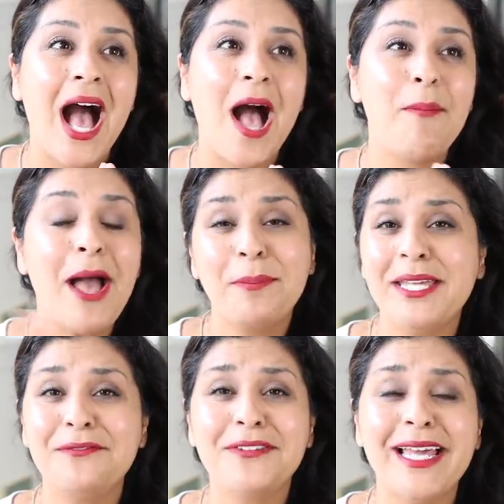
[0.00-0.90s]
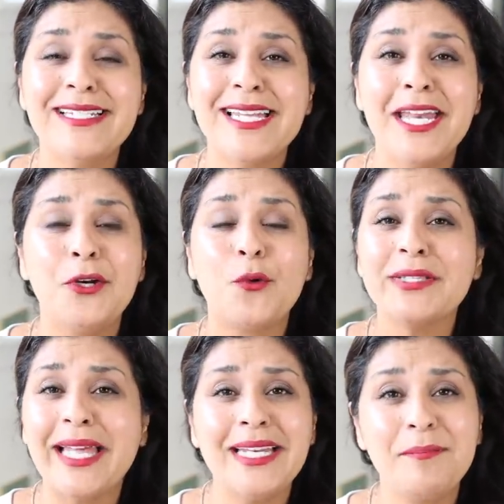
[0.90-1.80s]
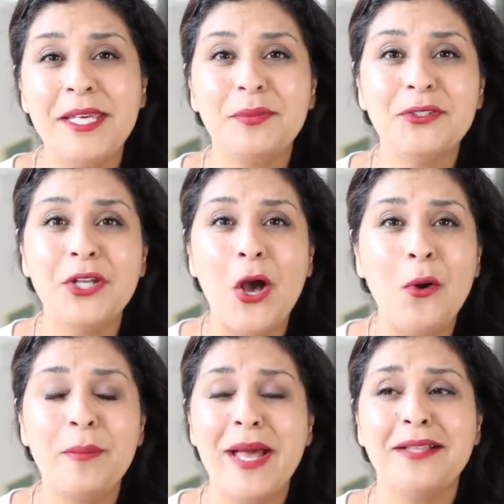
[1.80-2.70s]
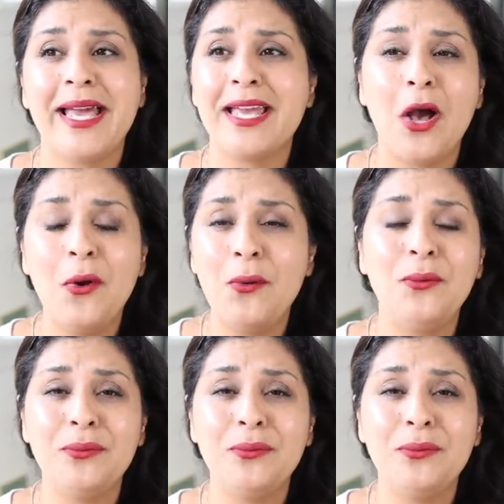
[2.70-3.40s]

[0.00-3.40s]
about being a flight attendant or letting people know about, like, oh,